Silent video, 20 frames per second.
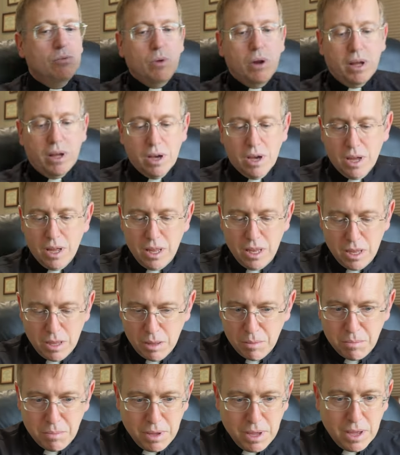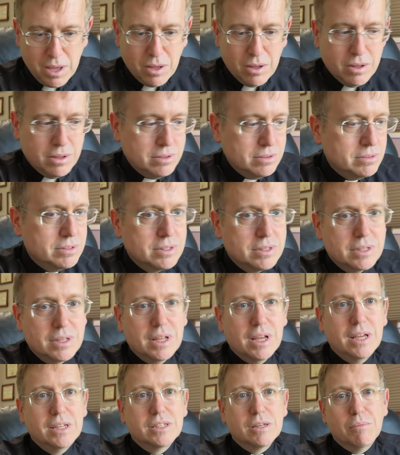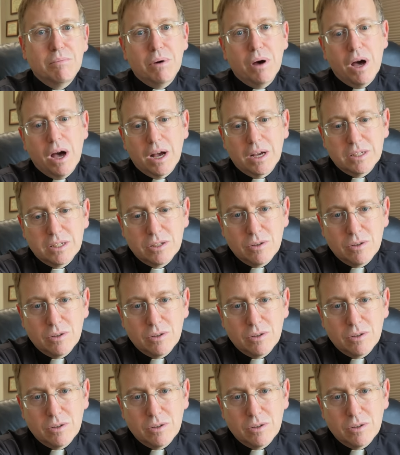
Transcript: what I got in the mail is a box.